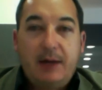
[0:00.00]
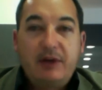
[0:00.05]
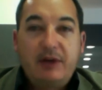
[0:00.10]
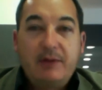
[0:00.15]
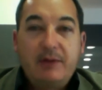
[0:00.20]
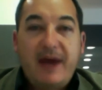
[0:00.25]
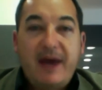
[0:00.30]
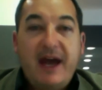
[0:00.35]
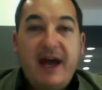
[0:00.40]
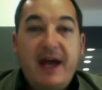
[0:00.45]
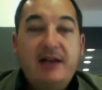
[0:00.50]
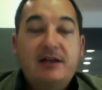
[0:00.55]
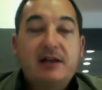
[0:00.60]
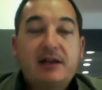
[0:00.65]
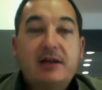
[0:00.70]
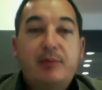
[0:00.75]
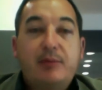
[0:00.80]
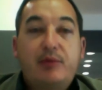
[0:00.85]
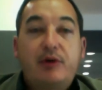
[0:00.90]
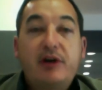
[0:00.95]
compared to
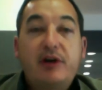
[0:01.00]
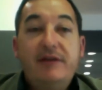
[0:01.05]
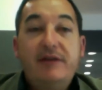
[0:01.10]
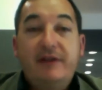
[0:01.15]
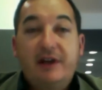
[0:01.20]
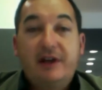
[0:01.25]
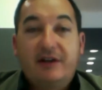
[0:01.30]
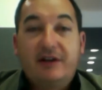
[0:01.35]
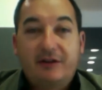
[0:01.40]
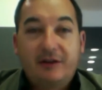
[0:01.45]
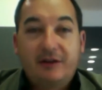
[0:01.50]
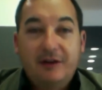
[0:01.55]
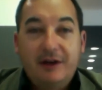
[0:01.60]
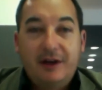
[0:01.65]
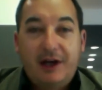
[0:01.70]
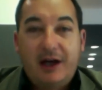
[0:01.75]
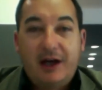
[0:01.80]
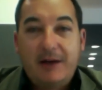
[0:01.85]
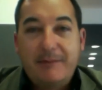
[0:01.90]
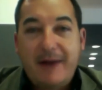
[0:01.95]
the previous
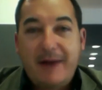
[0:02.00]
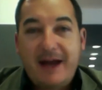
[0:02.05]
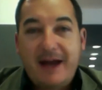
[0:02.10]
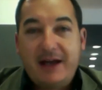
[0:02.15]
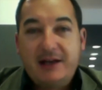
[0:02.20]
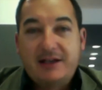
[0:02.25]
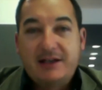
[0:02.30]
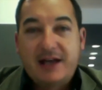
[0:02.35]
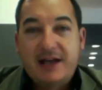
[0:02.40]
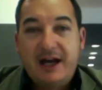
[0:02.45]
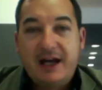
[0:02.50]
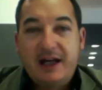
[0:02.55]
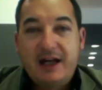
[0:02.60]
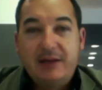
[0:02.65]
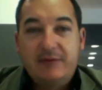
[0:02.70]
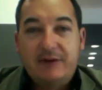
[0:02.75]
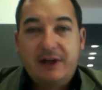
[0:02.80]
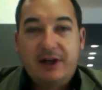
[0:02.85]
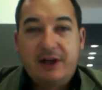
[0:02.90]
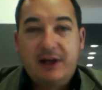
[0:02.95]
main
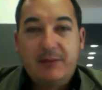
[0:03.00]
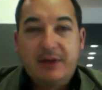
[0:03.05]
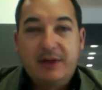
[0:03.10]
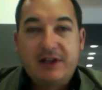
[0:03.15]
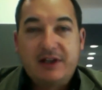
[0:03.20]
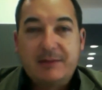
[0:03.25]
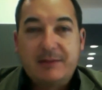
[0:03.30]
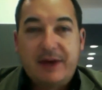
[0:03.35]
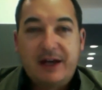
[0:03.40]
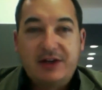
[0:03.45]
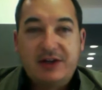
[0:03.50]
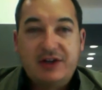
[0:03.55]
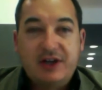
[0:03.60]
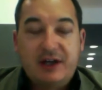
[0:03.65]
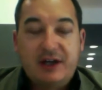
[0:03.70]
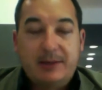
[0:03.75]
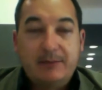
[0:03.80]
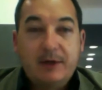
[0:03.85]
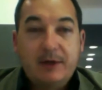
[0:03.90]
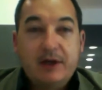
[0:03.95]
stadium for the Olympics in
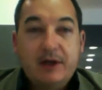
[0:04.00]
Beijing.